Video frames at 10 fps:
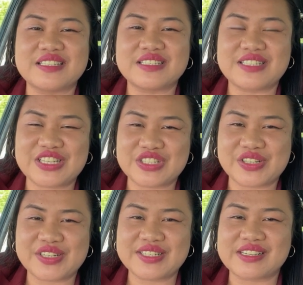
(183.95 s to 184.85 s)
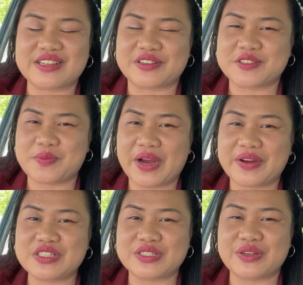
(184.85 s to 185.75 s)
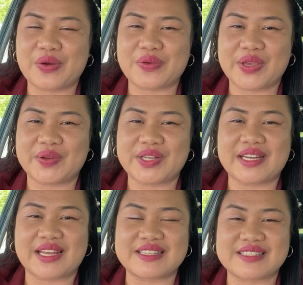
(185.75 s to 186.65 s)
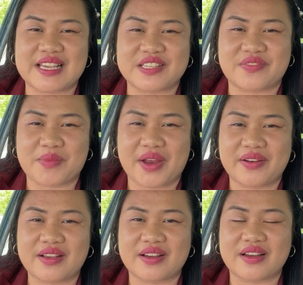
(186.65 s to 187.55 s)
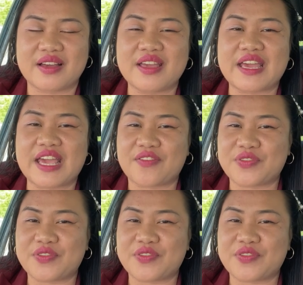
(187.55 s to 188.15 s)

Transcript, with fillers: teachers that are aspiring to go here in the United States of America, if